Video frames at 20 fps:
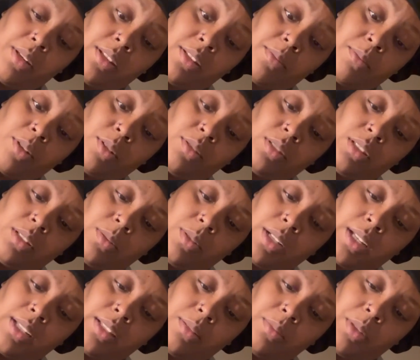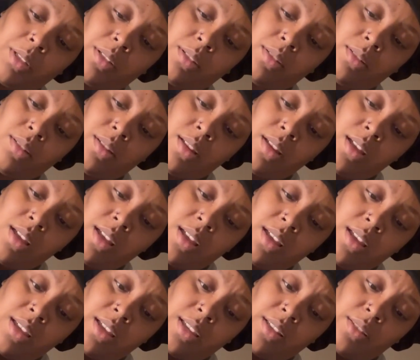is mostly what I smell.
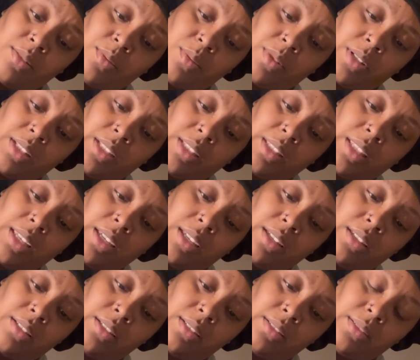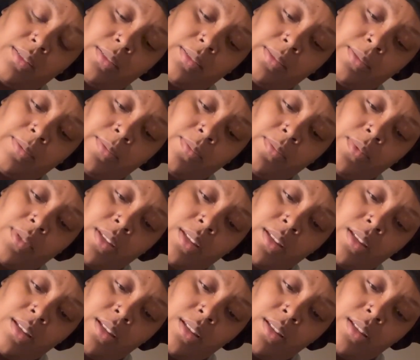It's really thick,
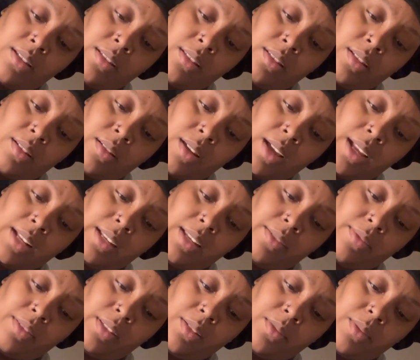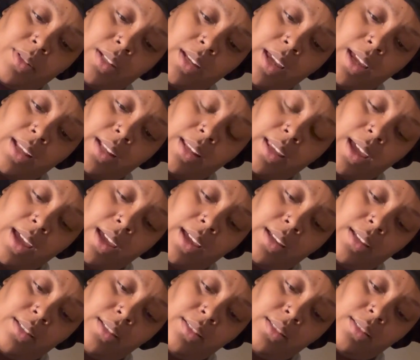so I definitely wouldn't add the
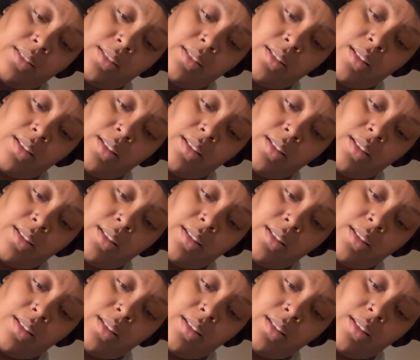ice.